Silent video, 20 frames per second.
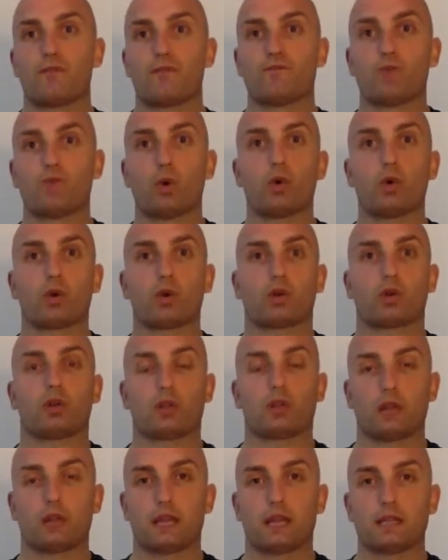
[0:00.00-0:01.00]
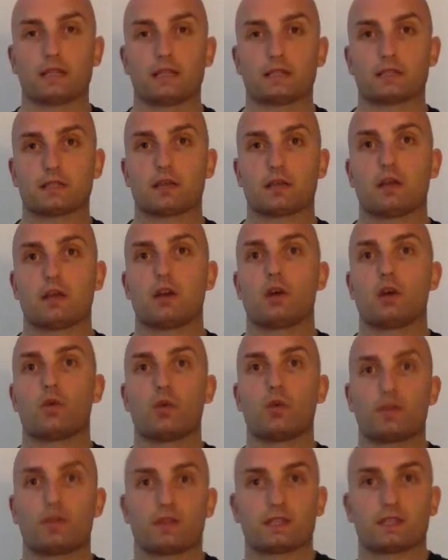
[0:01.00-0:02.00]
full cleanse
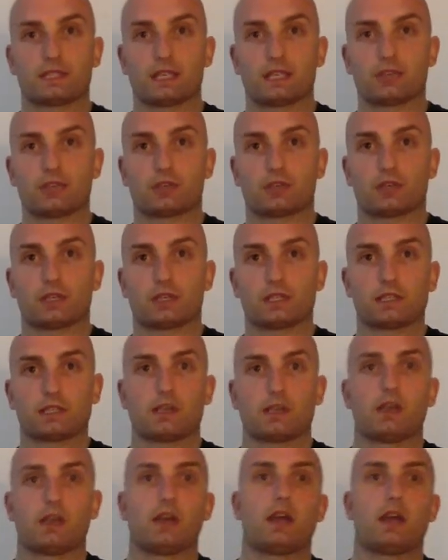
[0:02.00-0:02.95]
with the citrus